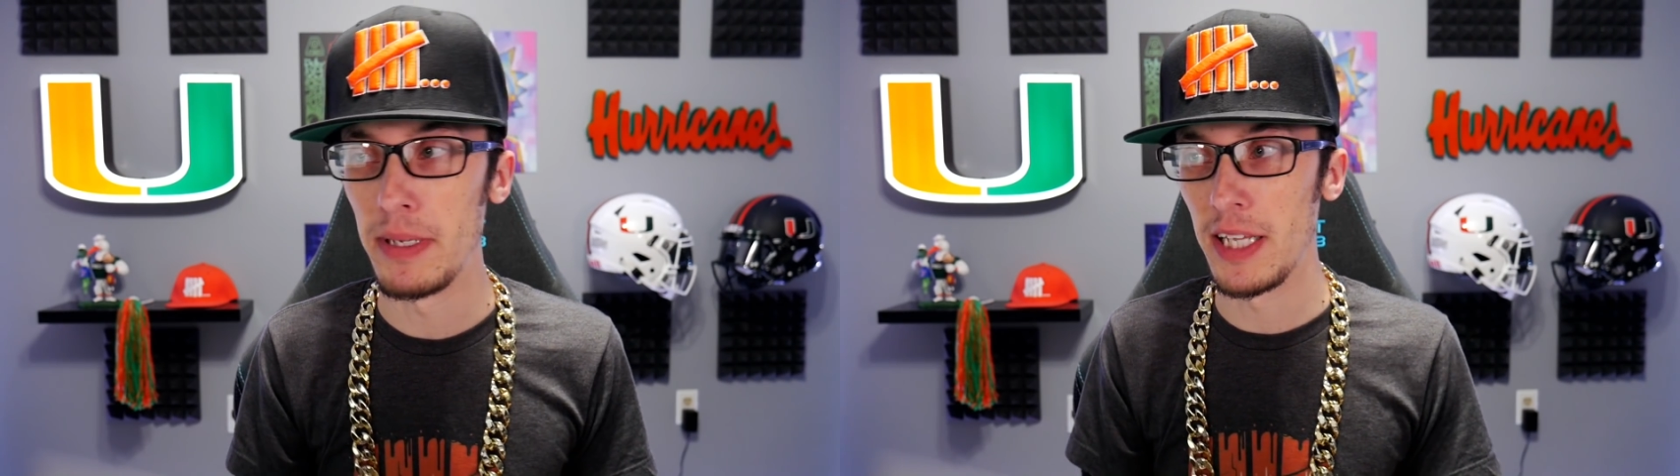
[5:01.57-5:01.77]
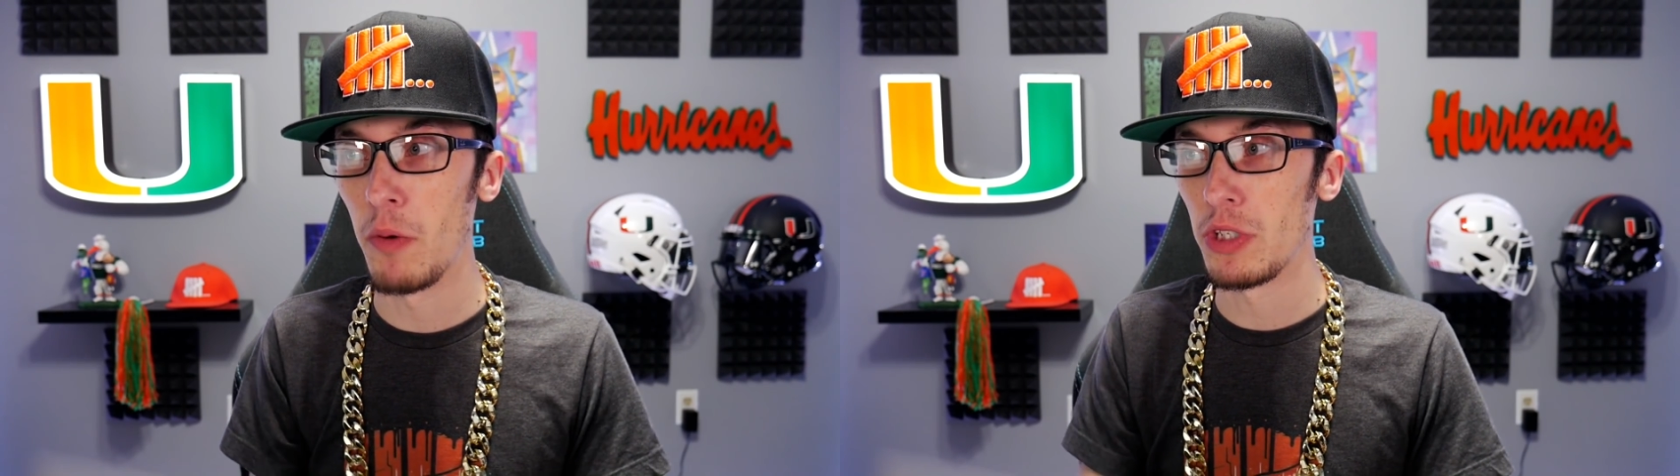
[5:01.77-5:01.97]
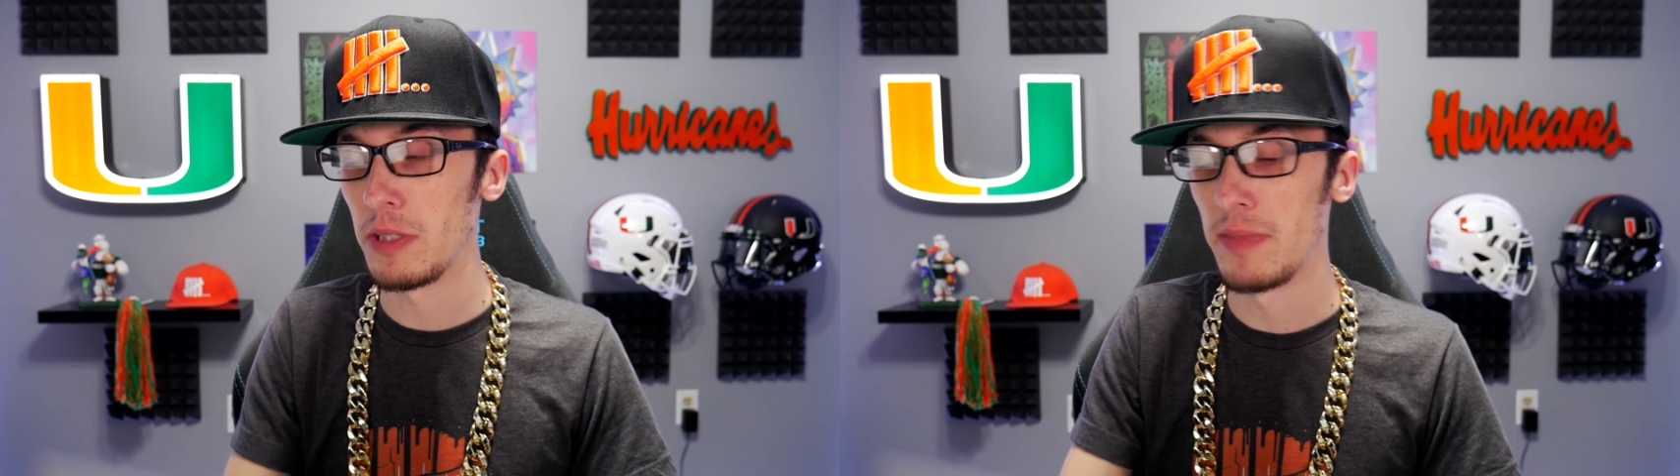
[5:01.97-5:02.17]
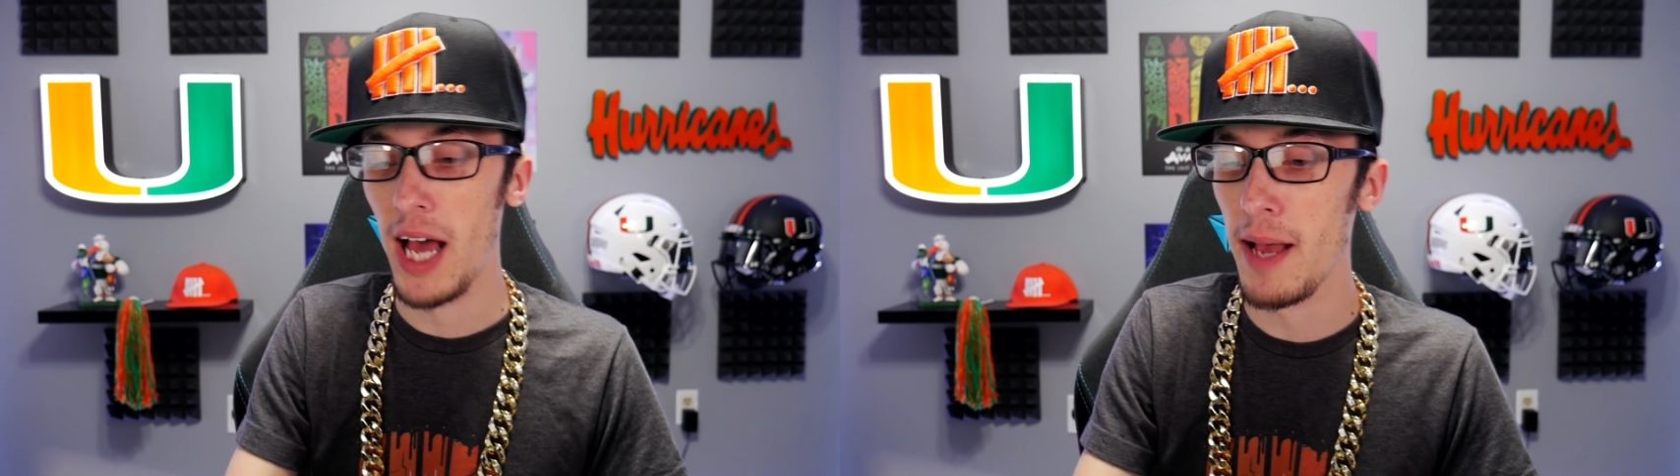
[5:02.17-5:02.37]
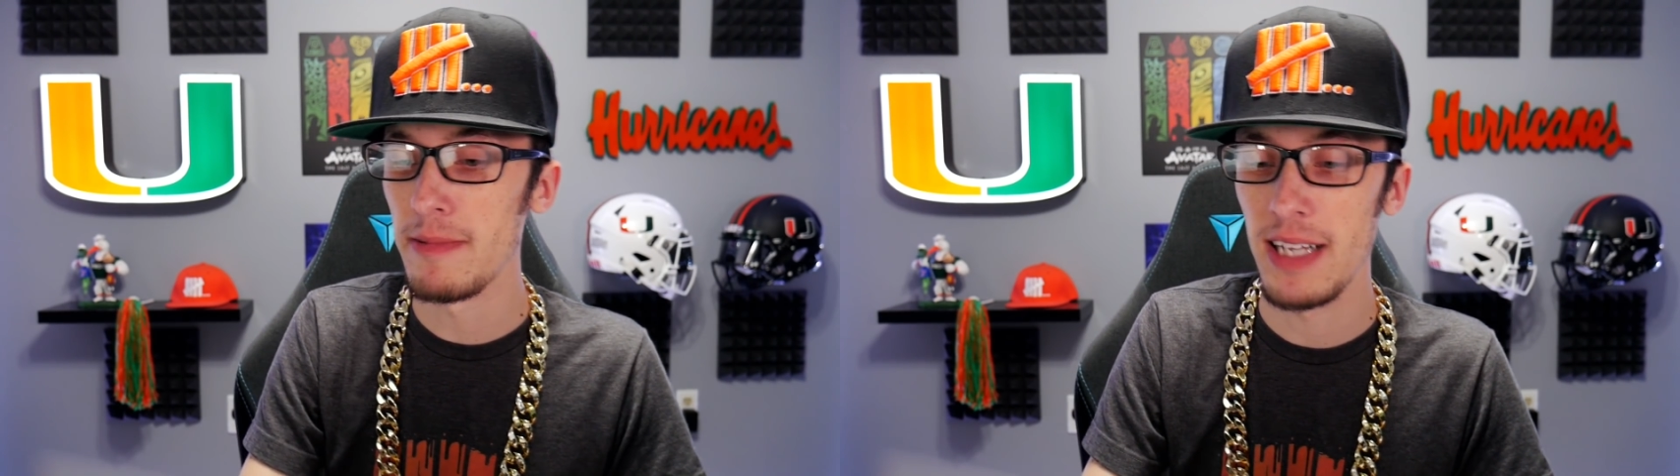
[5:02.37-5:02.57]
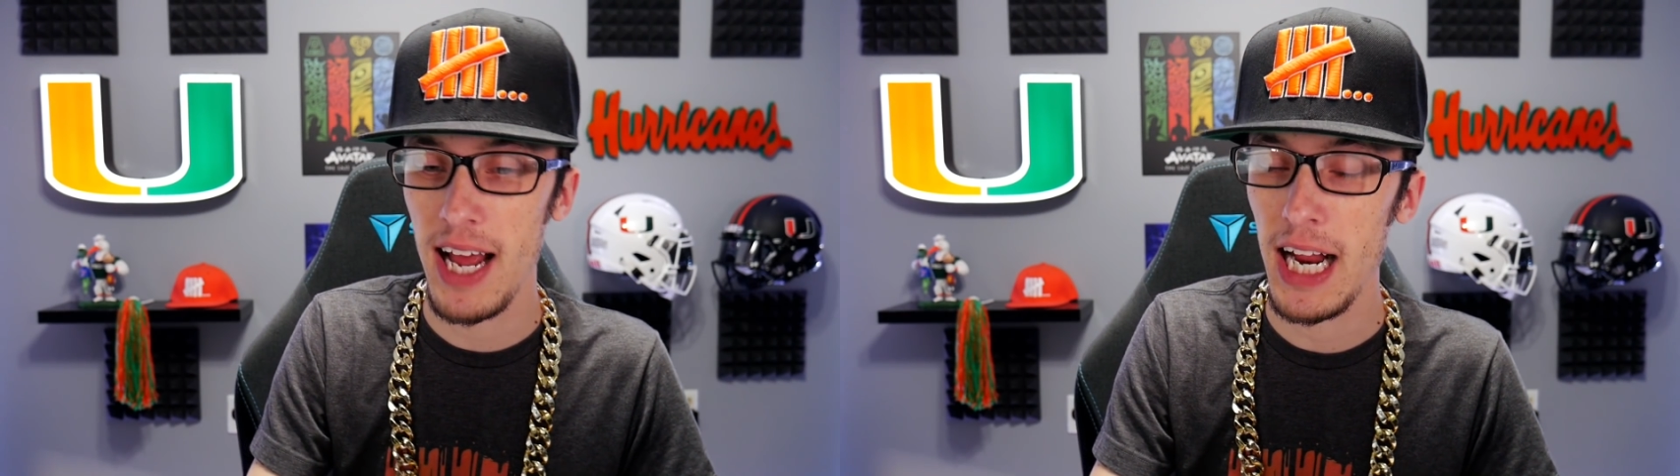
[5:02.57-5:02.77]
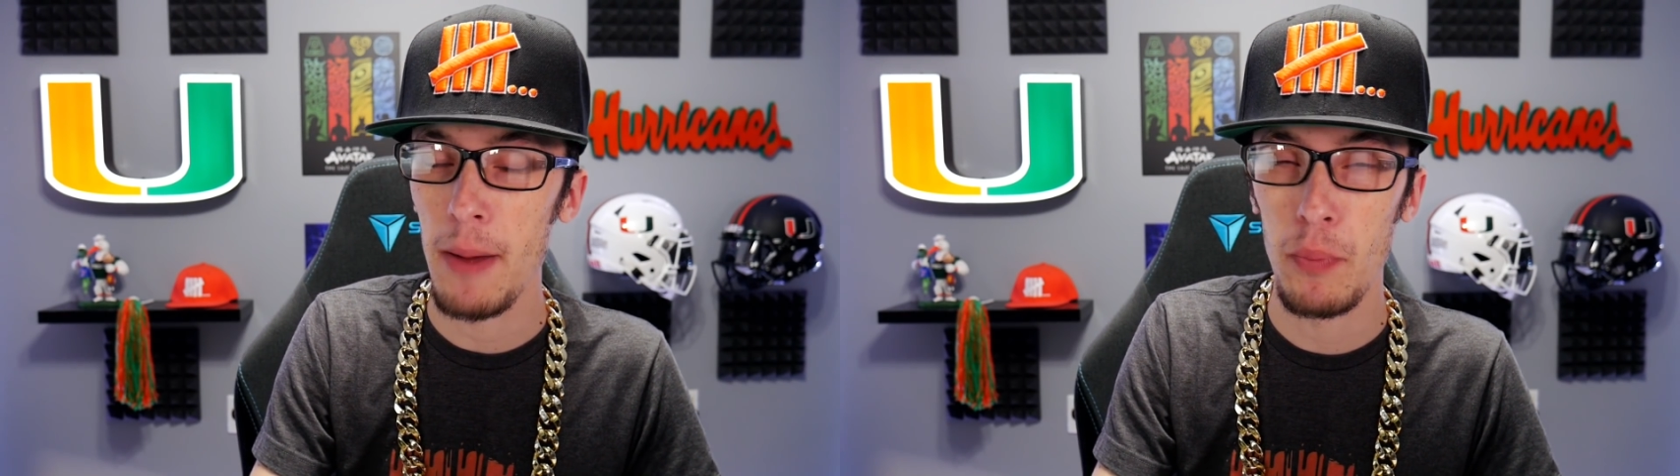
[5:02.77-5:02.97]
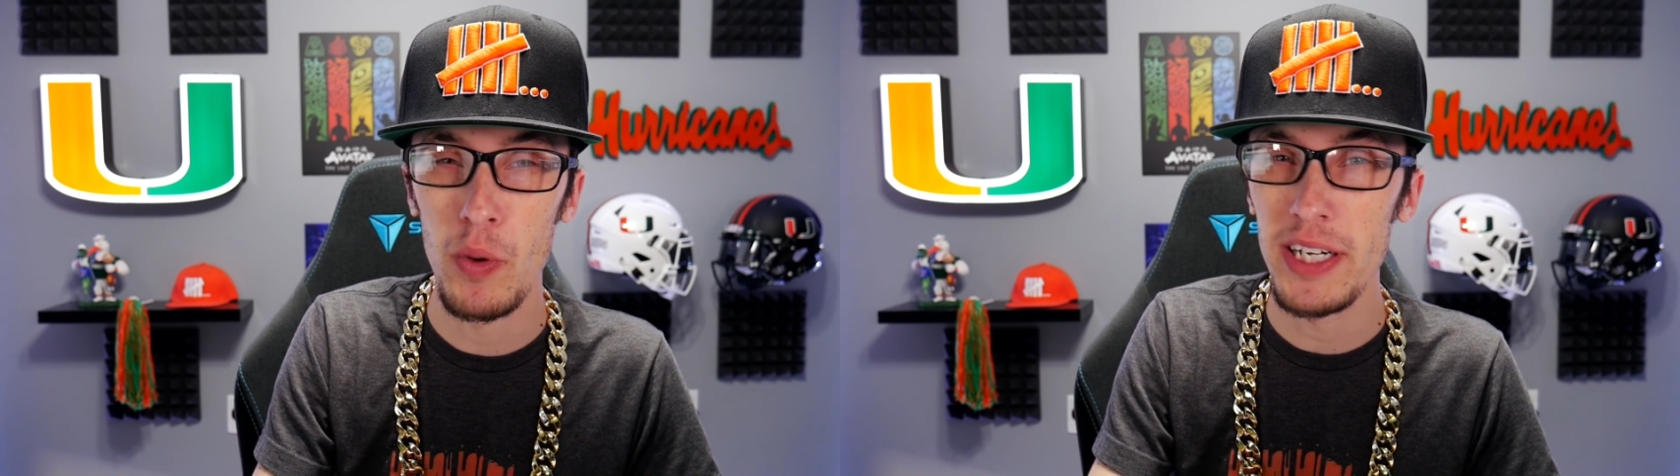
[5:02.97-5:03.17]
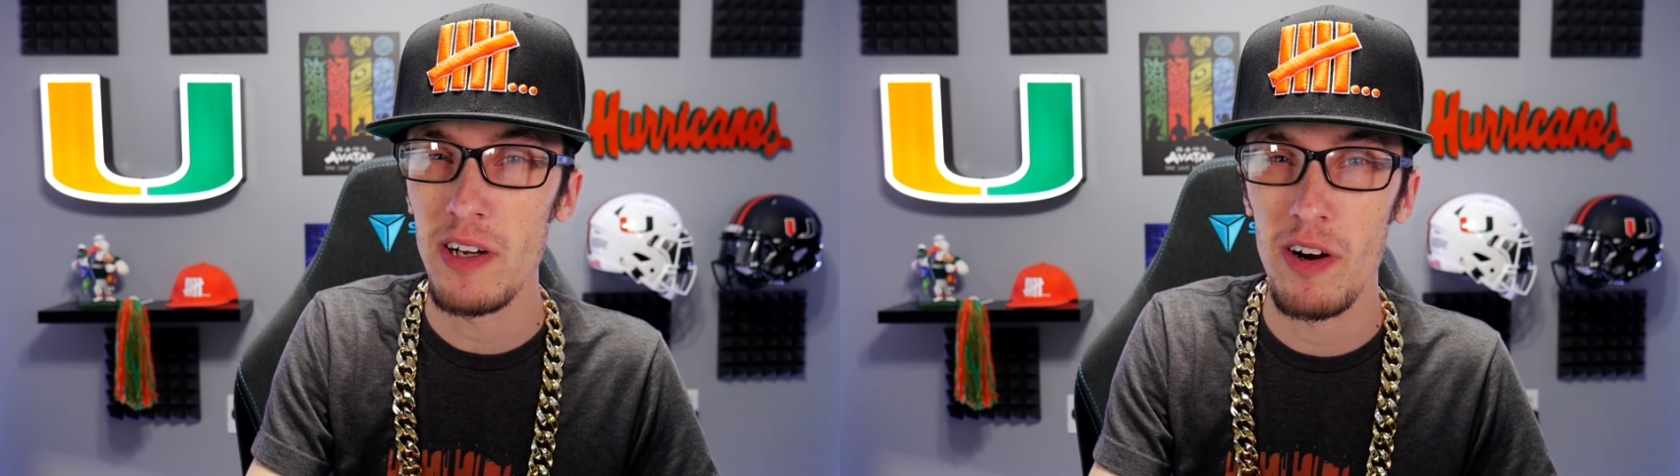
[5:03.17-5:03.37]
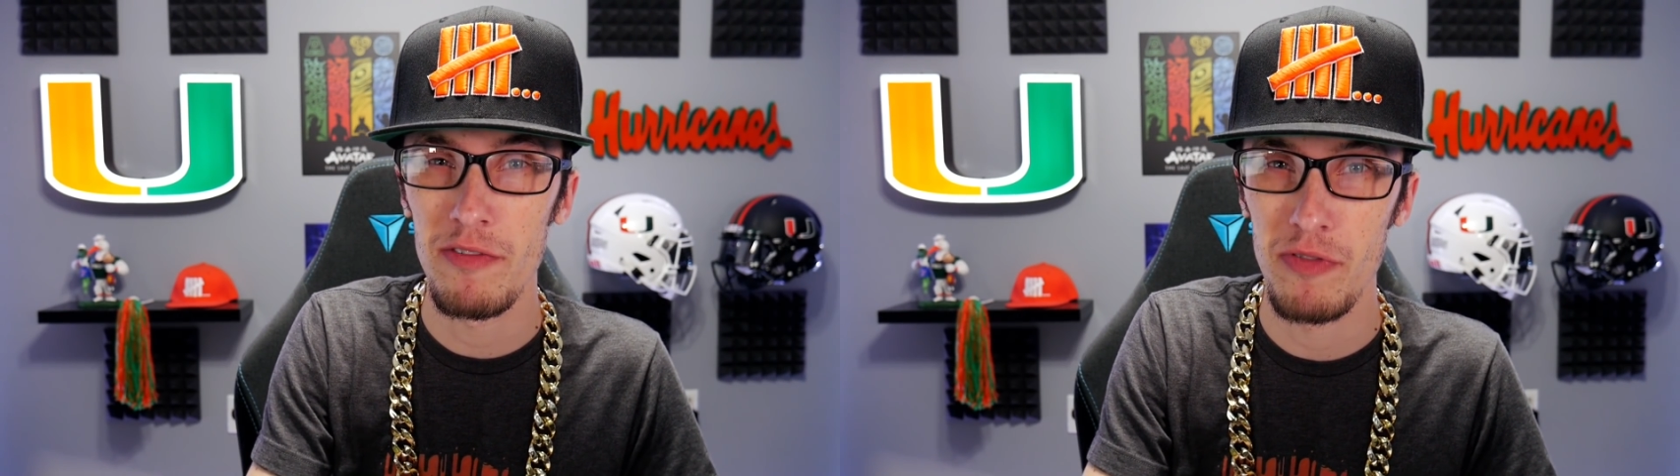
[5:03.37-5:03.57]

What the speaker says: But there were some times that I got pretty darn